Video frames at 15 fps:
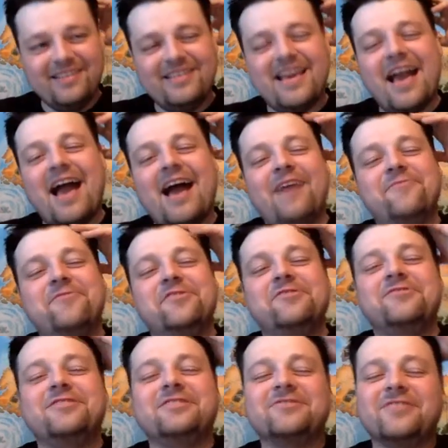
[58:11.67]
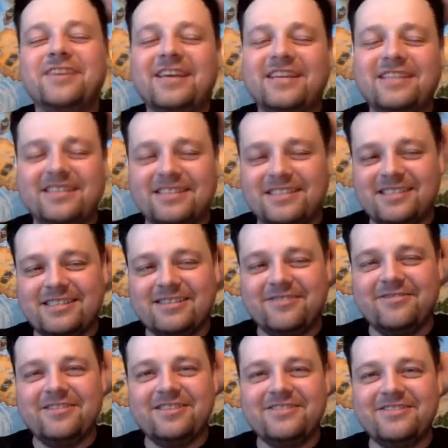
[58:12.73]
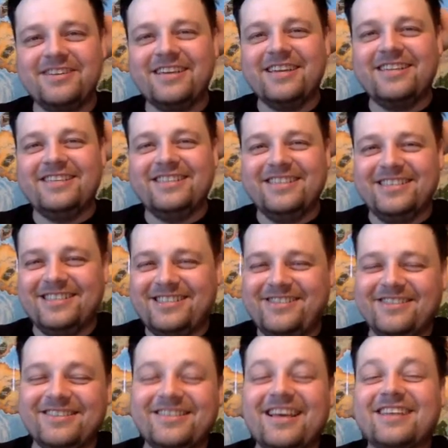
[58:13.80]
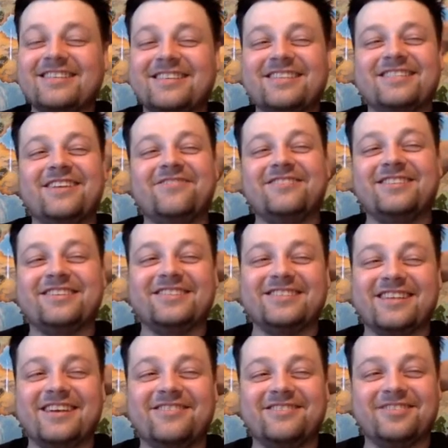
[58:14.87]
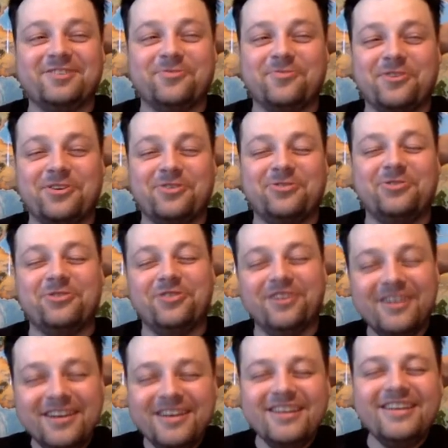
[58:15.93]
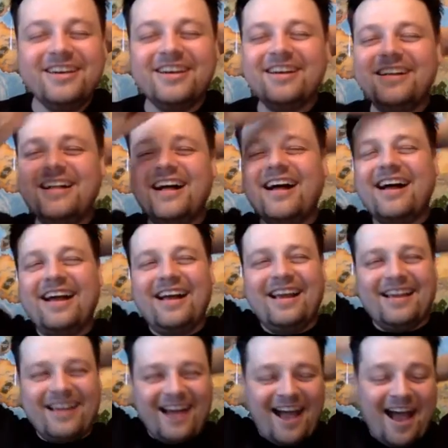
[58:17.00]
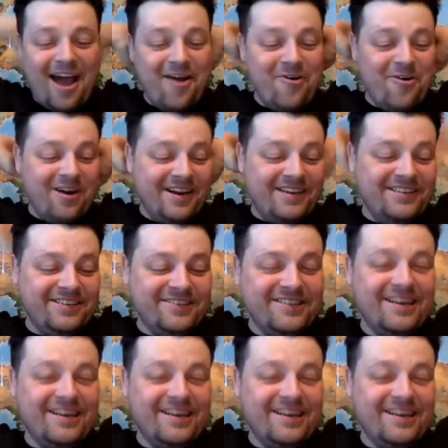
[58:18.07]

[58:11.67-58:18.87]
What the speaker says: Yeah, but once we get in this, that's because everything sounds super cool. You're like, I want to do it